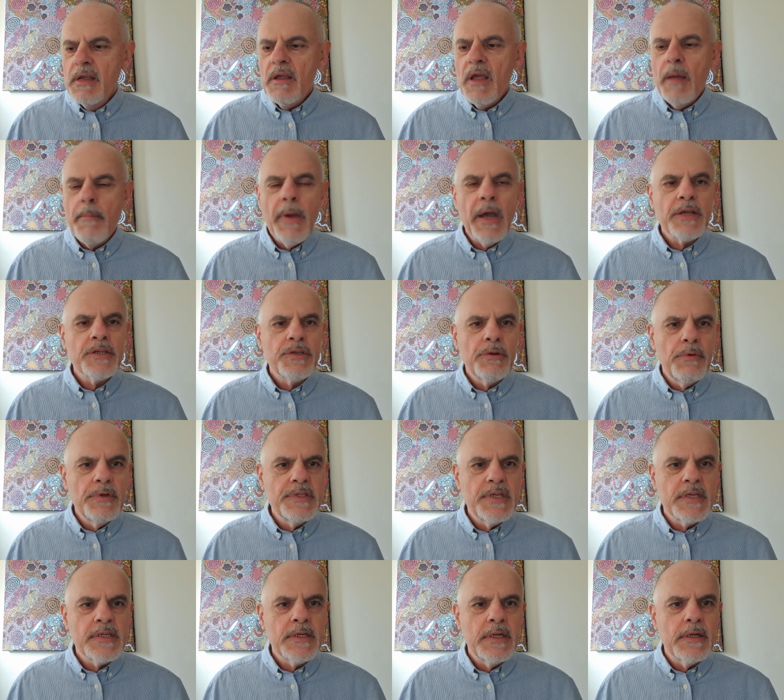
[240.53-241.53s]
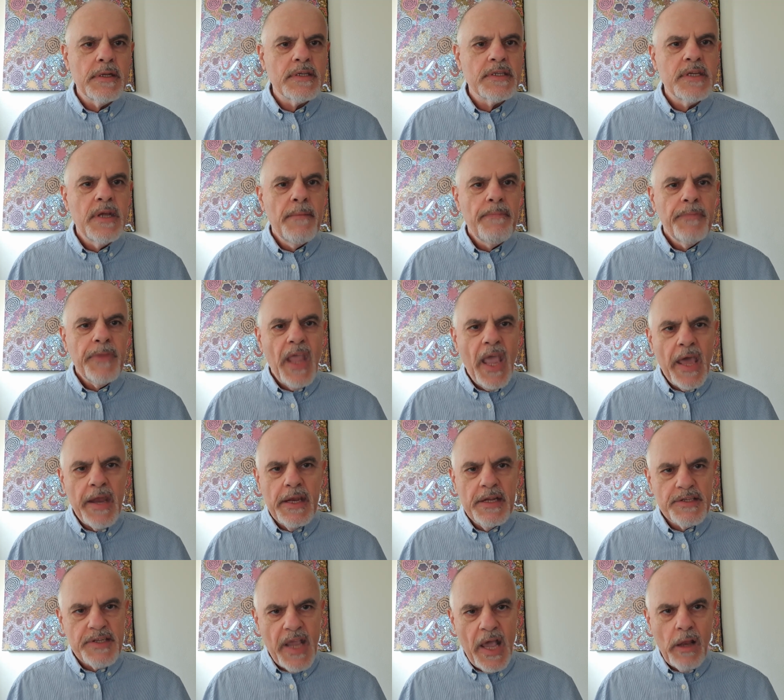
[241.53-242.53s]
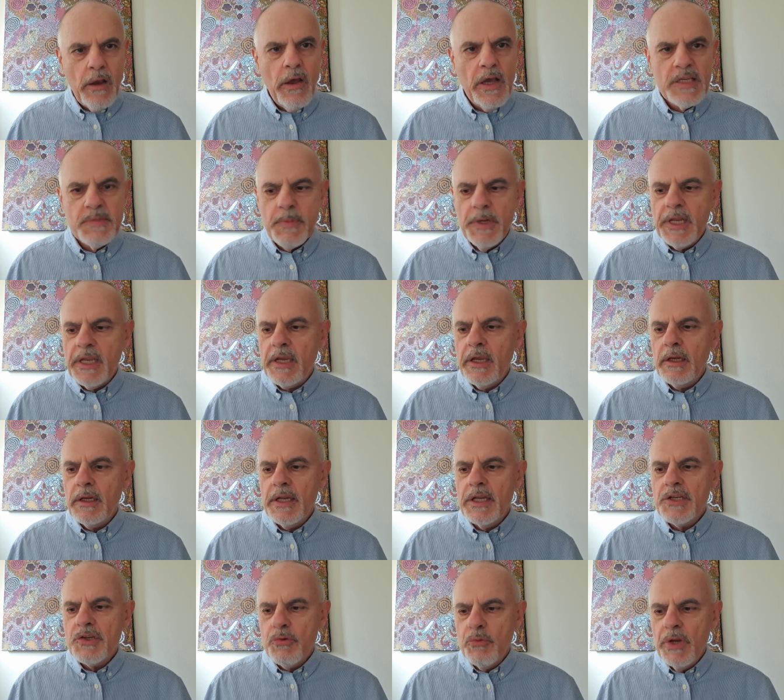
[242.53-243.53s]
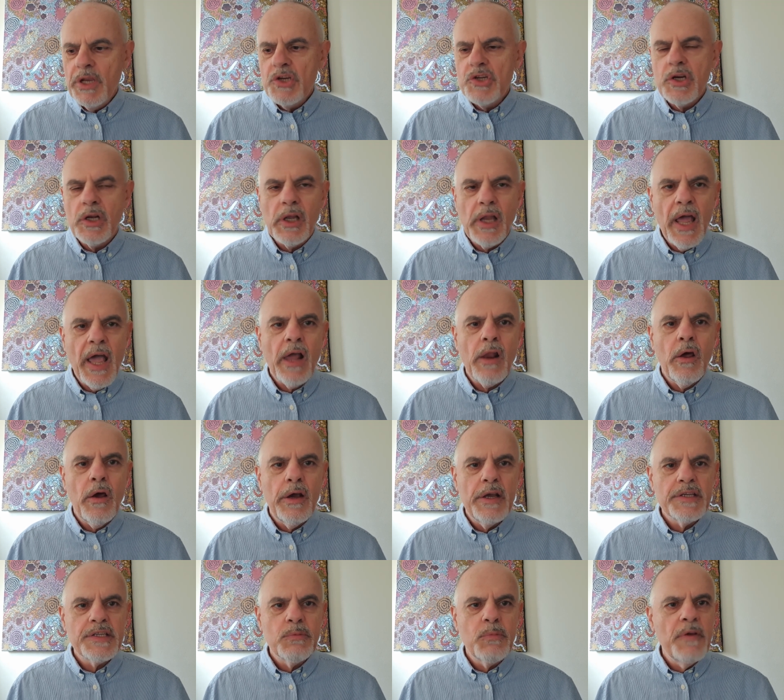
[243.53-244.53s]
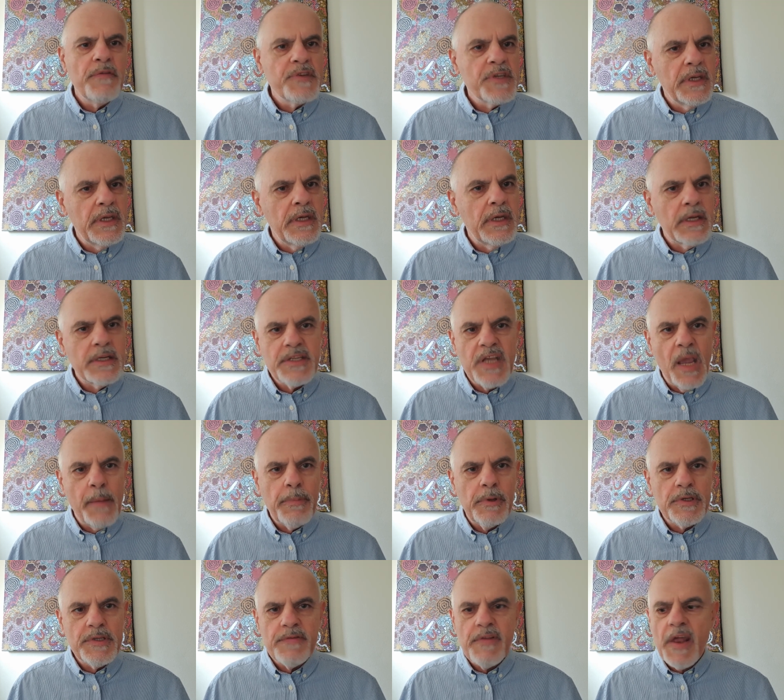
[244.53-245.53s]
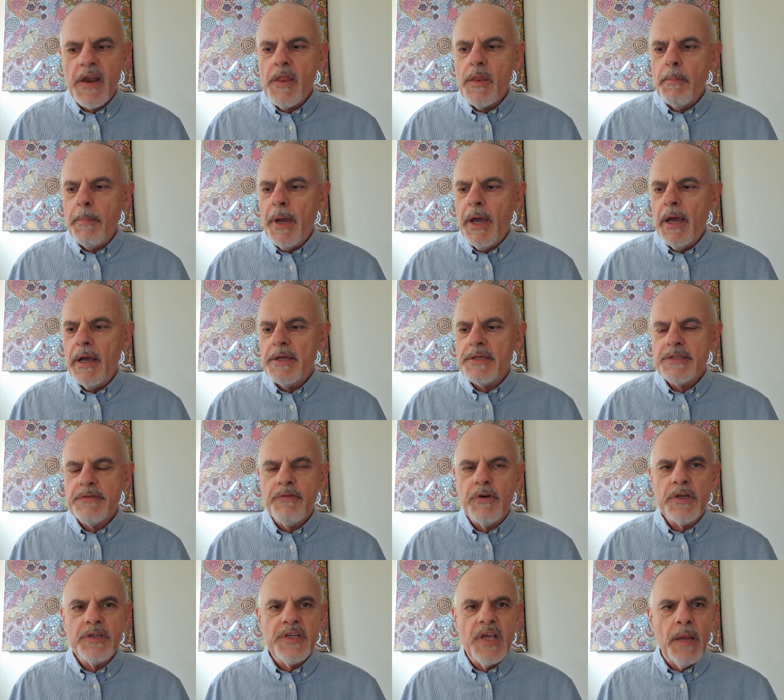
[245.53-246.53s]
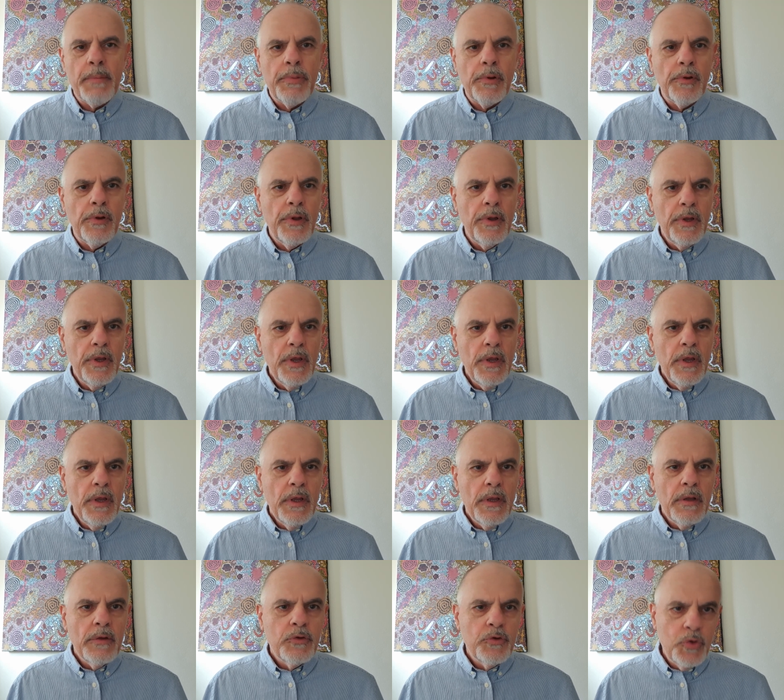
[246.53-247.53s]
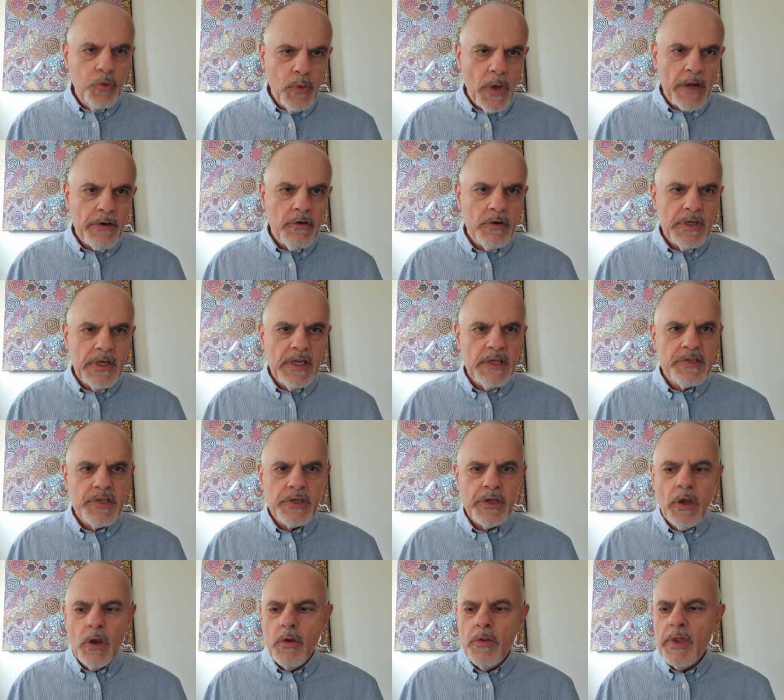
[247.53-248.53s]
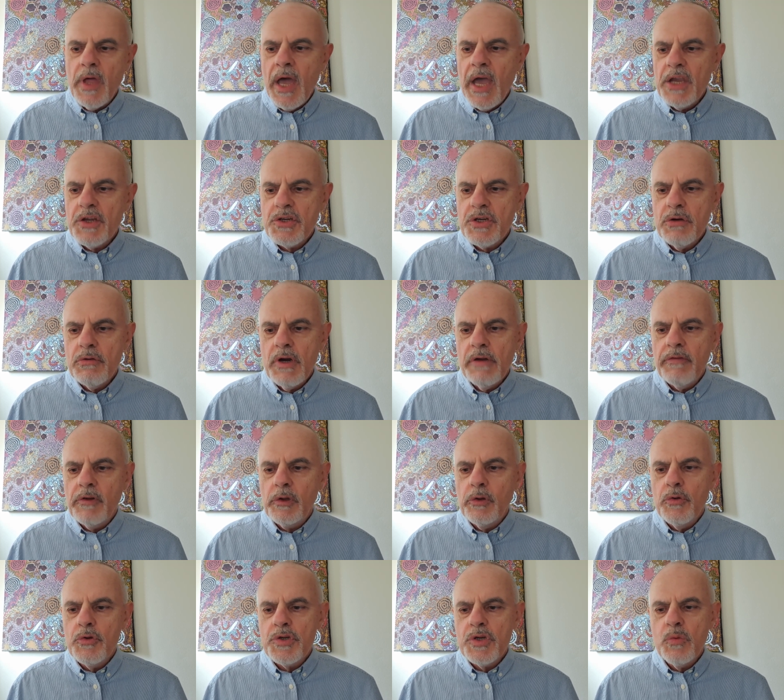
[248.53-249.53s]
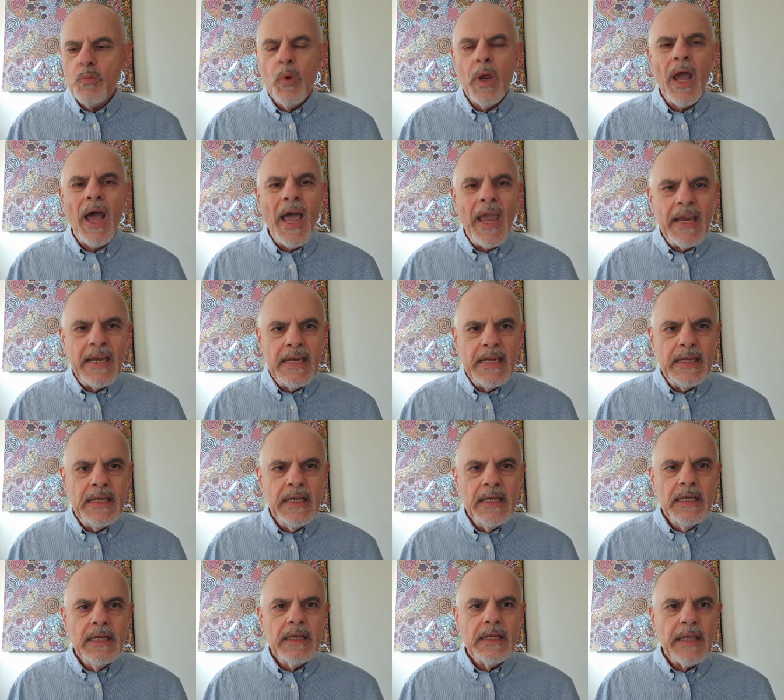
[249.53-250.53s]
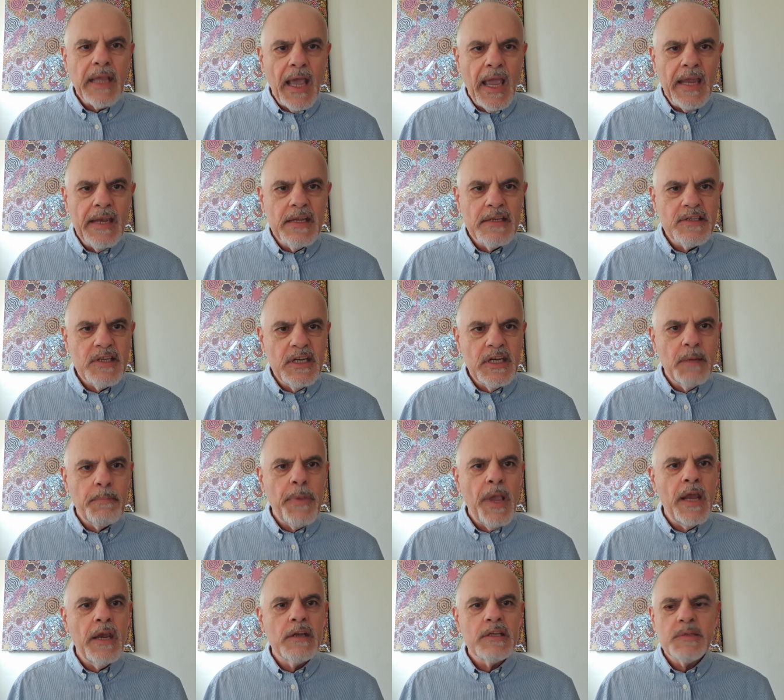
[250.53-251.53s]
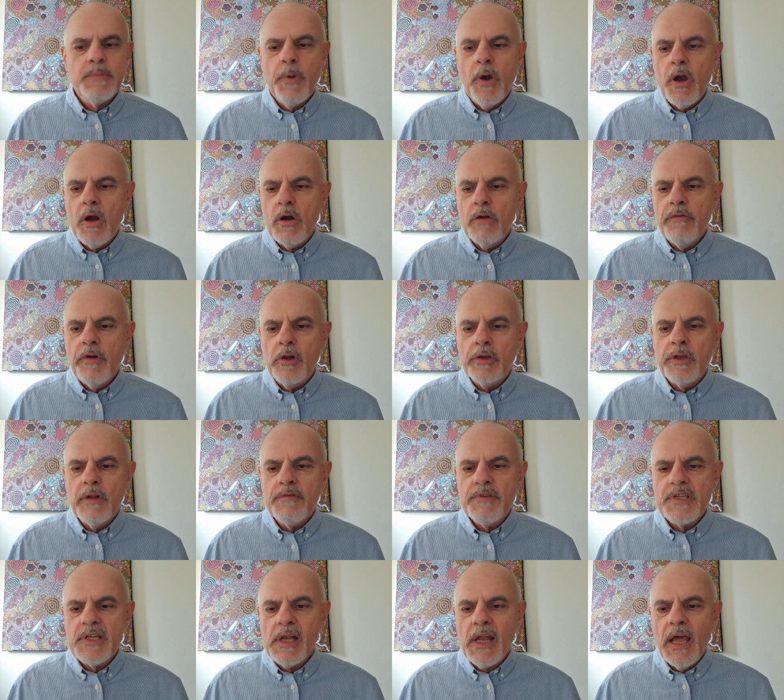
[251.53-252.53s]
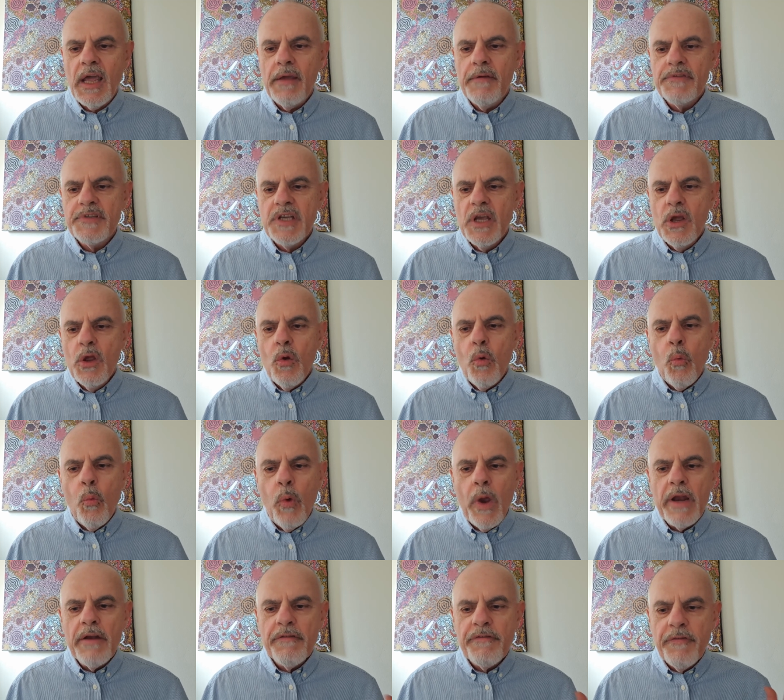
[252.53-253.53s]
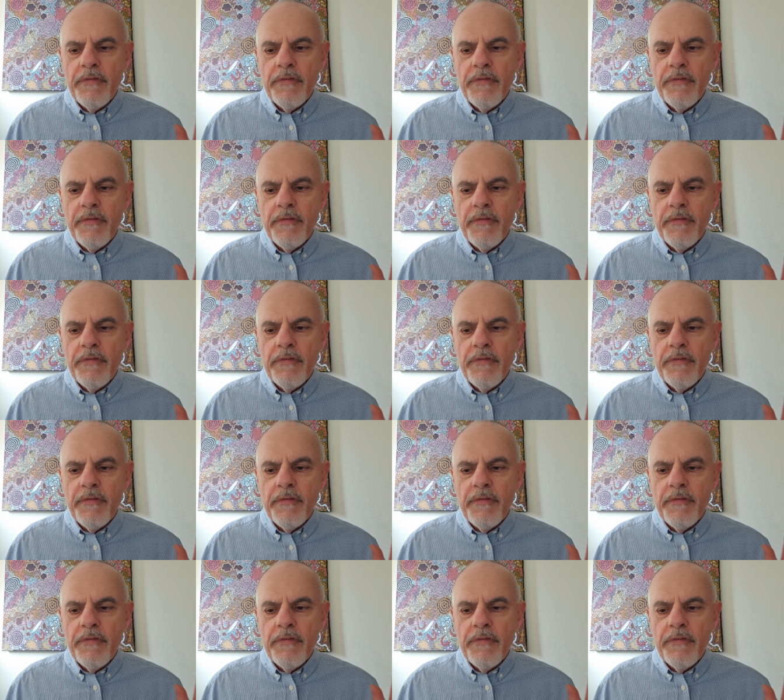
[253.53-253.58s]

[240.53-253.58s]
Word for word: amongst the resistance and its allies, particularly its regional allies. We've seen examples of that in the past. For example, 200 years ago, the Haitian Revolution, where Haiti gained its independence by a revolt of slaves when